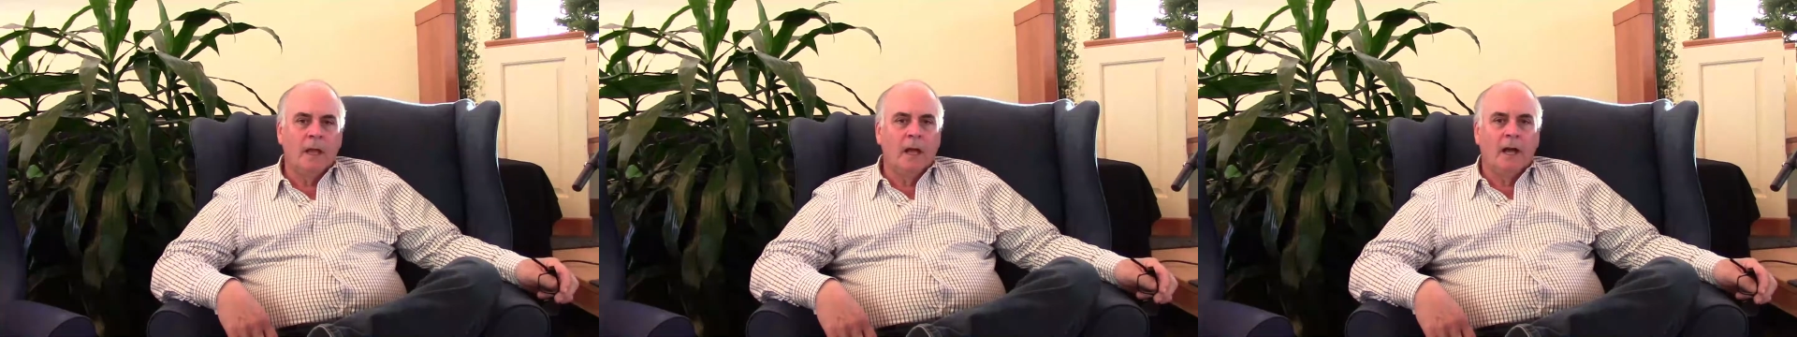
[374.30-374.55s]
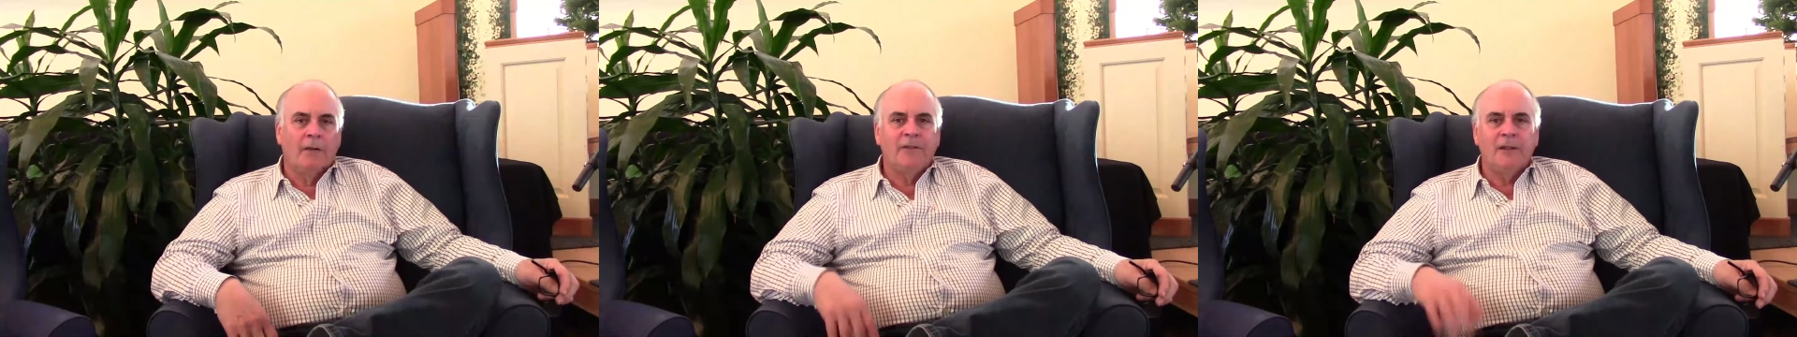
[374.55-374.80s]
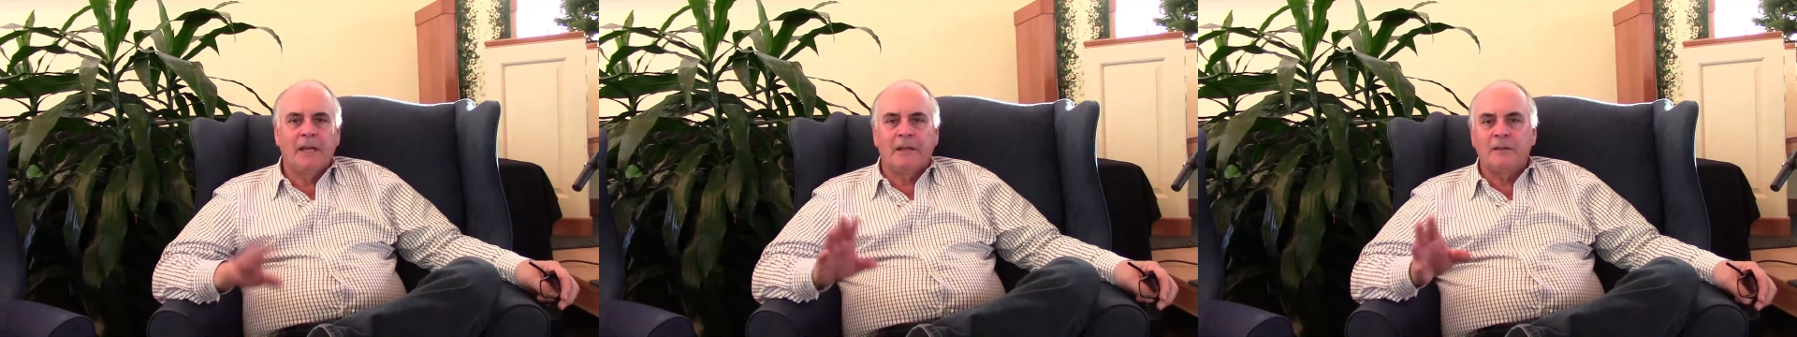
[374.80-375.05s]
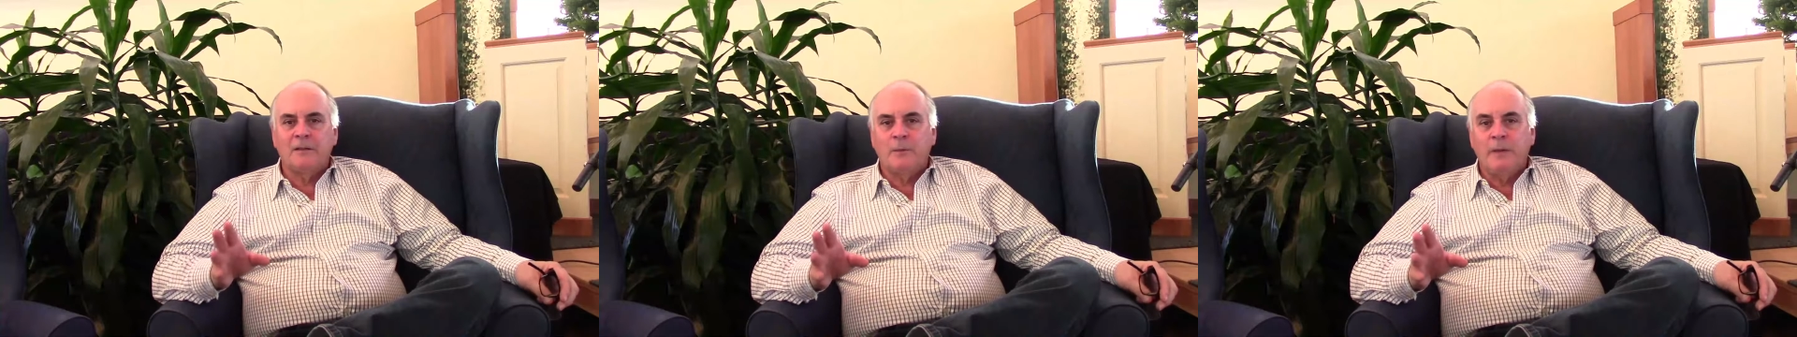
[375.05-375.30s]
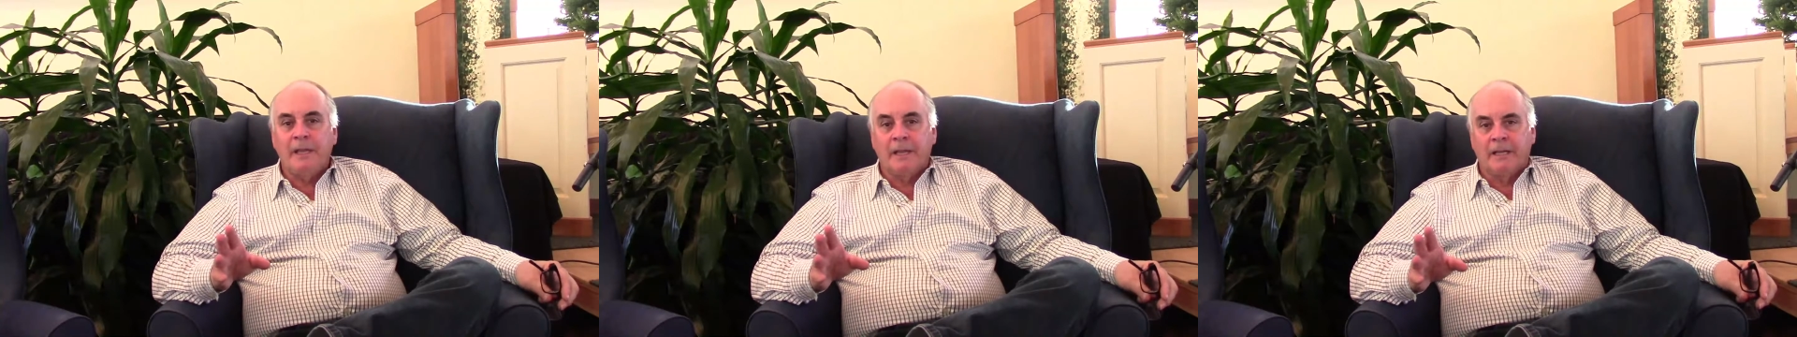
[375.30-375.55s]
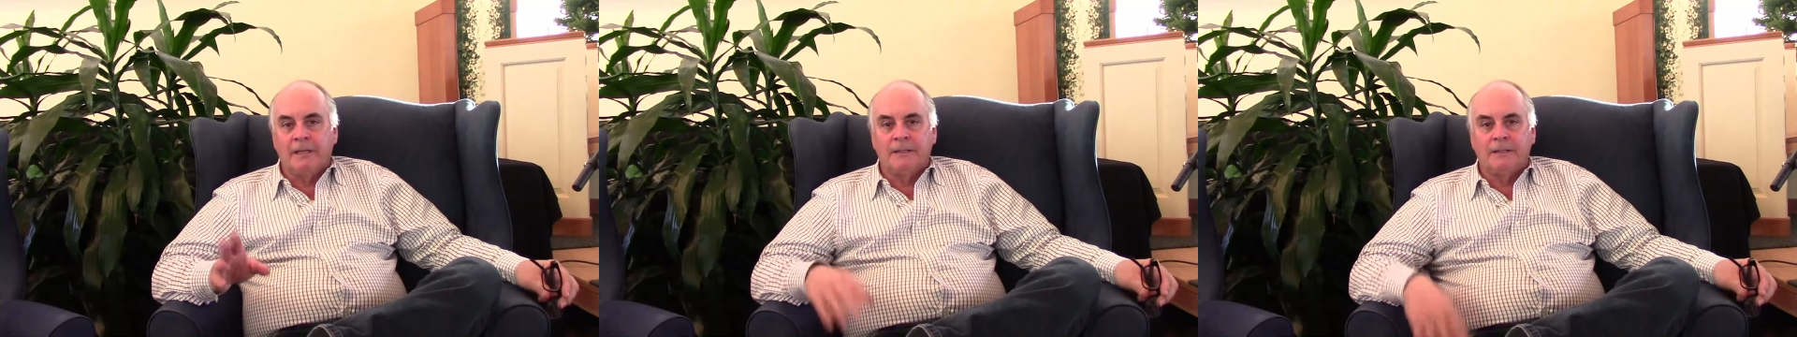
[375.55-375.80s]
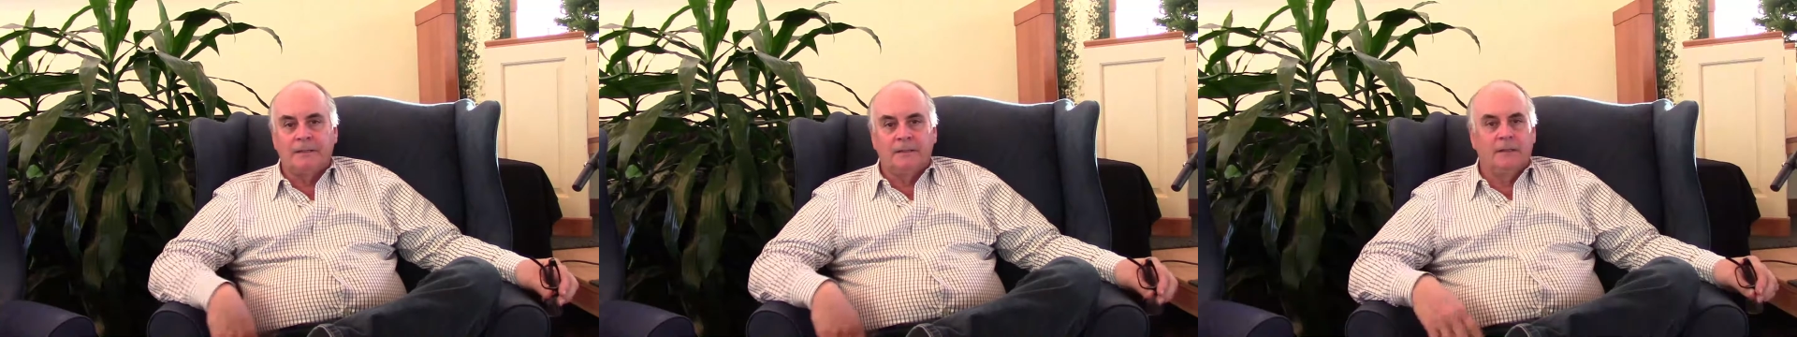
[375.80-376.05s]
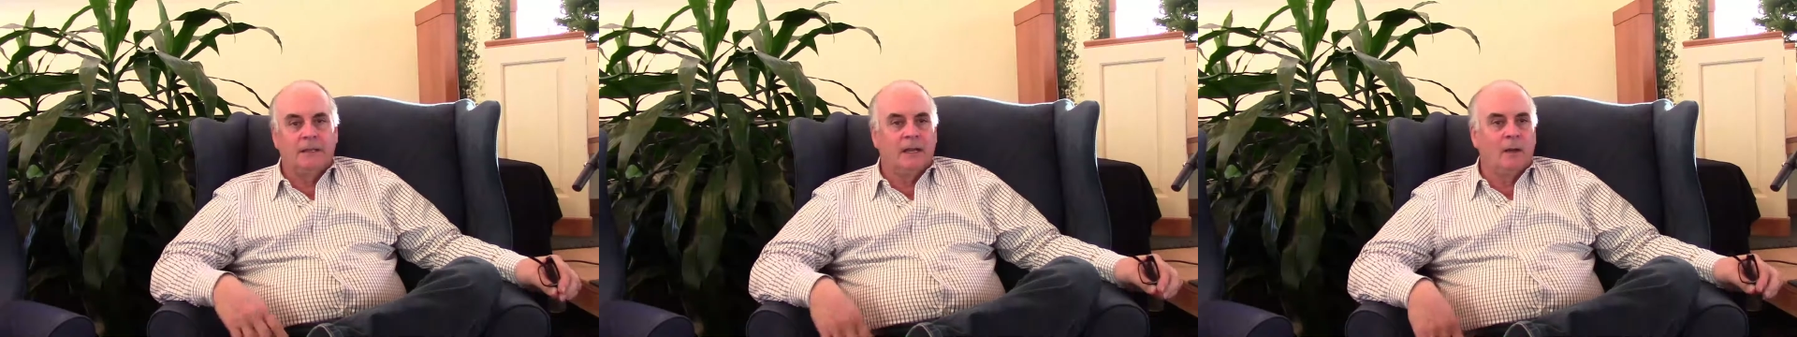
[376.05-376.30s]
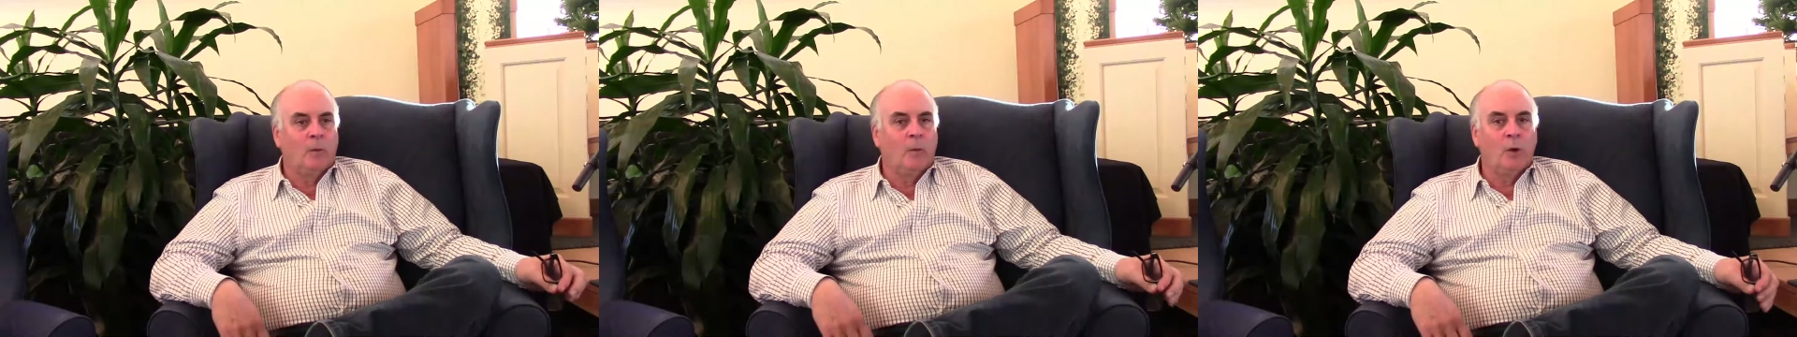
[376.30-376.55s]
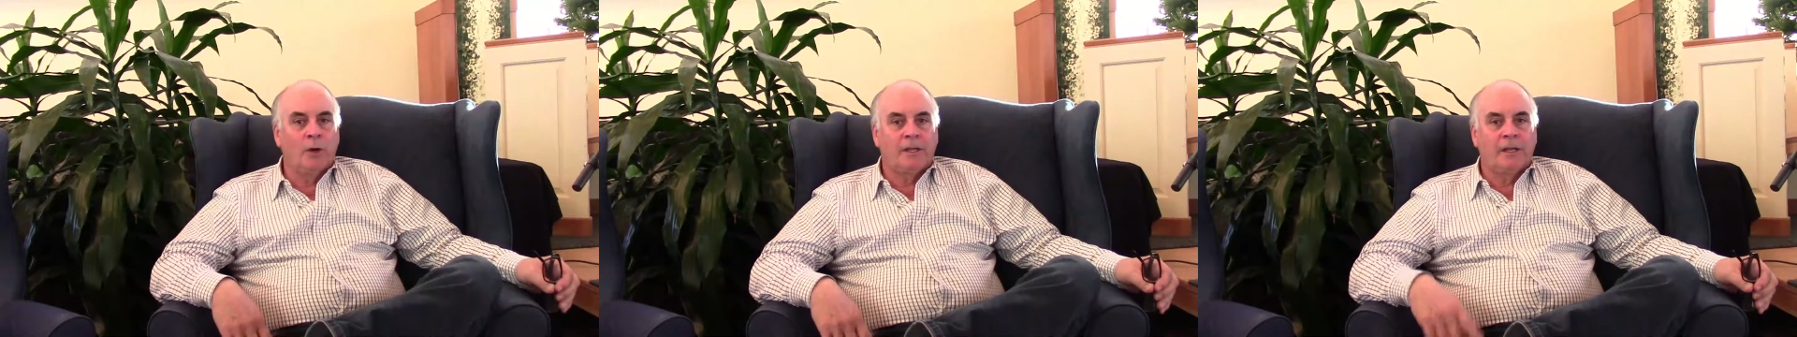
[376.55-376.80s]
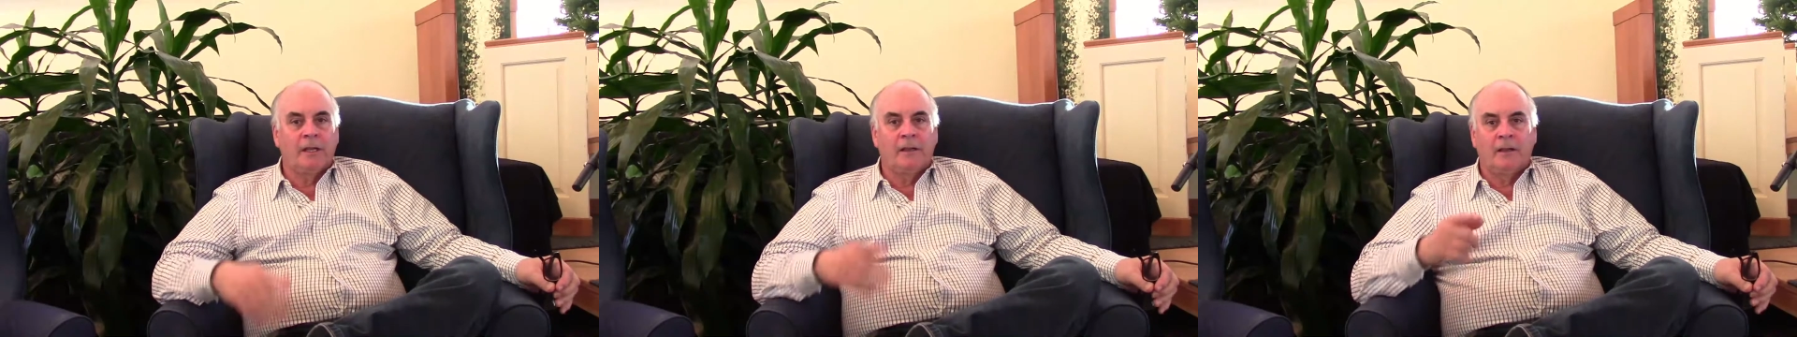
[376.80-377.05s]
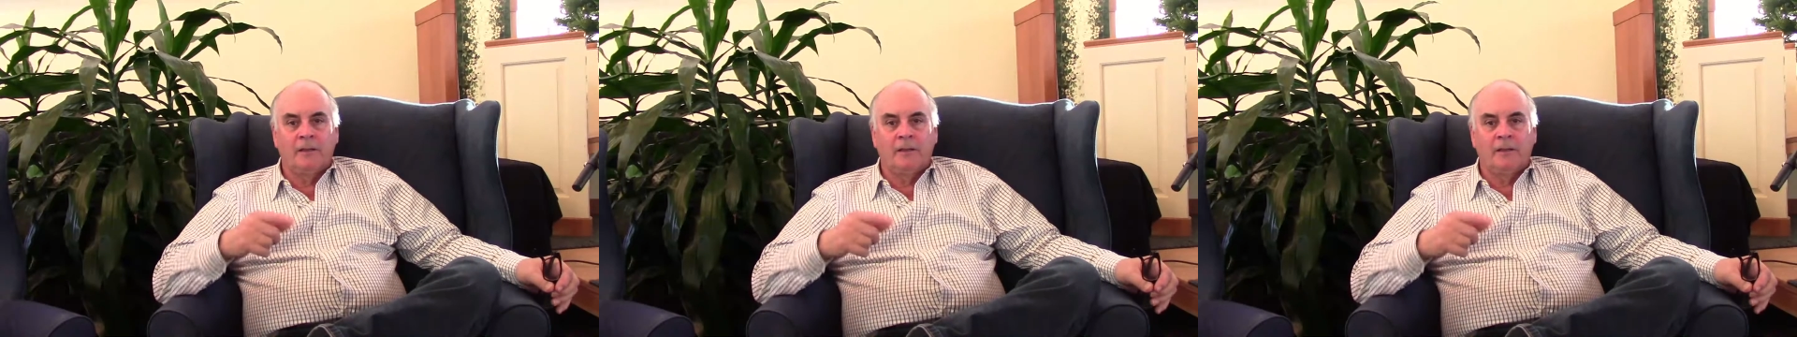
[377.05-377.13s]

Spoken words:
I feel like this weekend, working